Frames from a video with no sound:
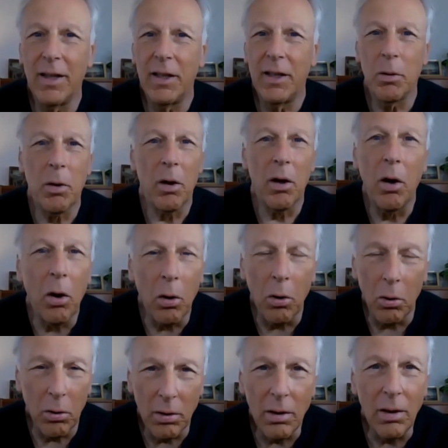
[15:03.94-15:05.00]
you are
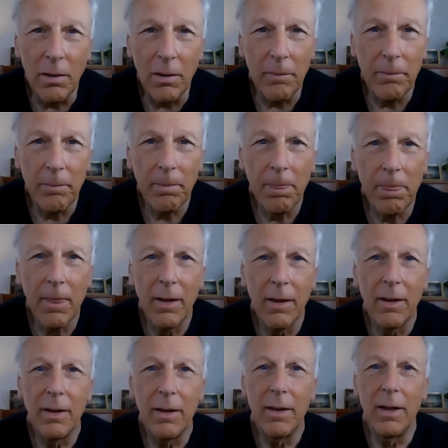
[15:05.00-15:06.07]
whole.
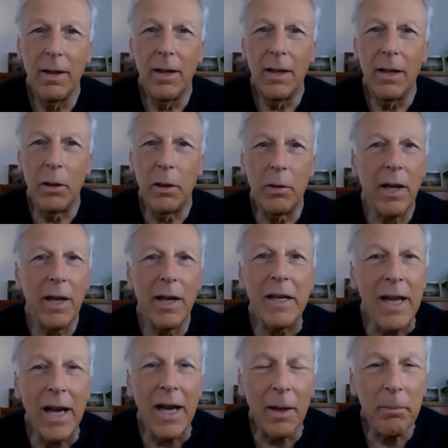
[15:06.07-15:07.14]
You
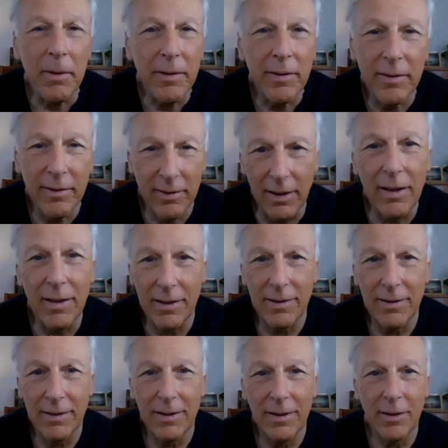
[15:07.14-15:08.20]
cannot be sick
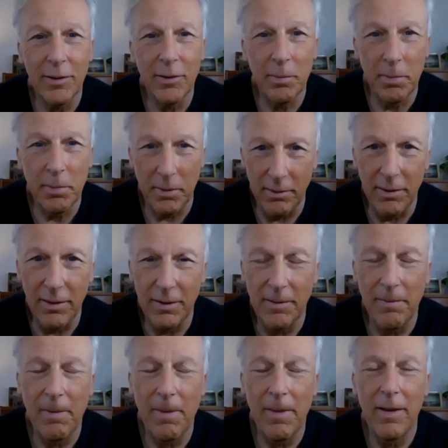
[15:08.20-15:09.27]
in spirit.
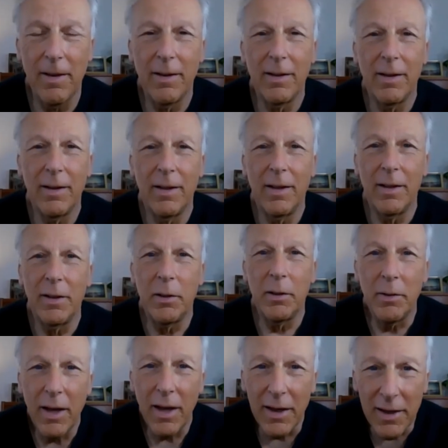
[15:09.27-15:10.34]
You
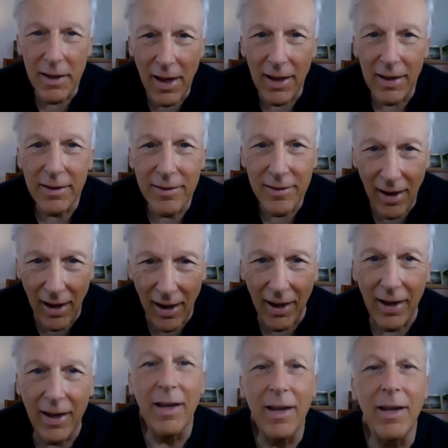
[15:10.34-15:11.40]
cannot
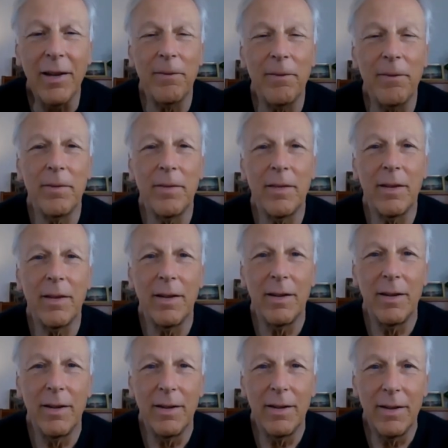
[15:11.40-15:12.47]
die
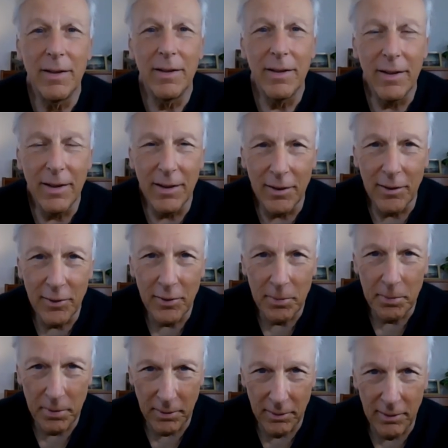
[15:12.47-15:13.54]
in
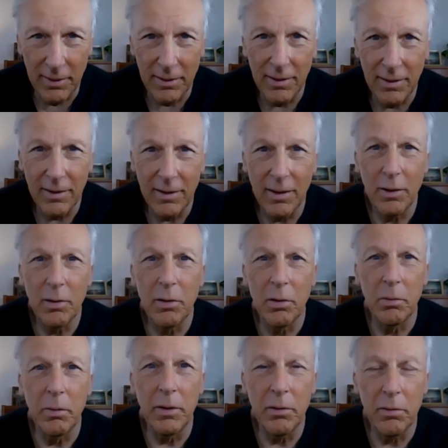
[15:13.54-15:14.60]
spirit. That
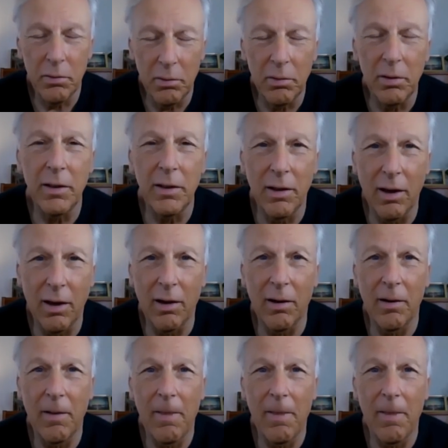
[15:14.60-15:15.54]
who we truly are